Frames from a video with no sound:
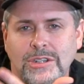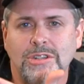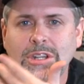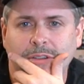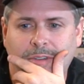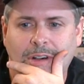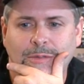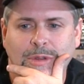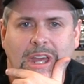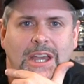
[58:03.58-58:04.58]
usually
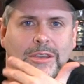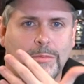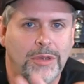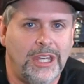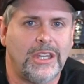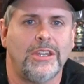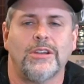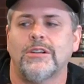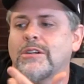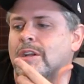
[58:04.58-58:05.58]
involved with how you pick
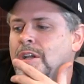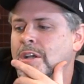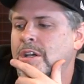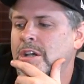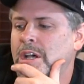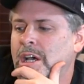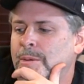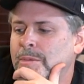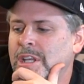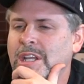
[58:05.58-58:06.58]
your,
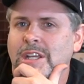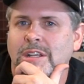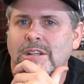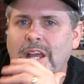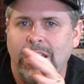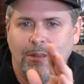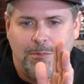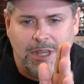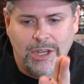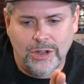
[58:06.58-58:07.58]
how you
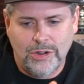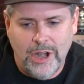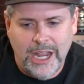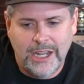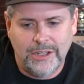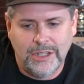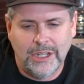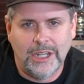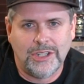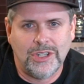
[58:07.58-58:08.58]
pick your track on the
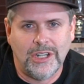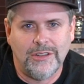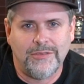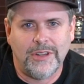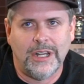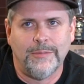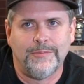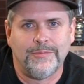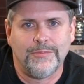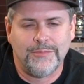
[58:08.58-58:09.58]
initiative,
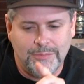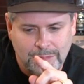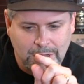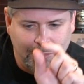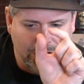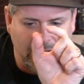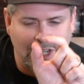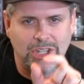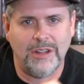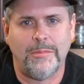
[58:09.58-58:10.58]
which
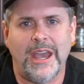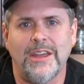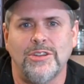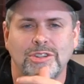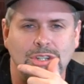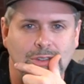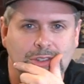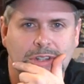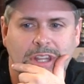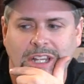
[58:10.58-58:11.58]
initiative path you're
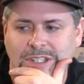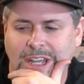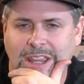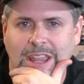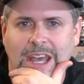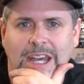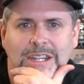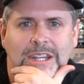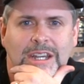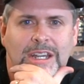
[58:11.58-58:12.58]
choosing, things like that,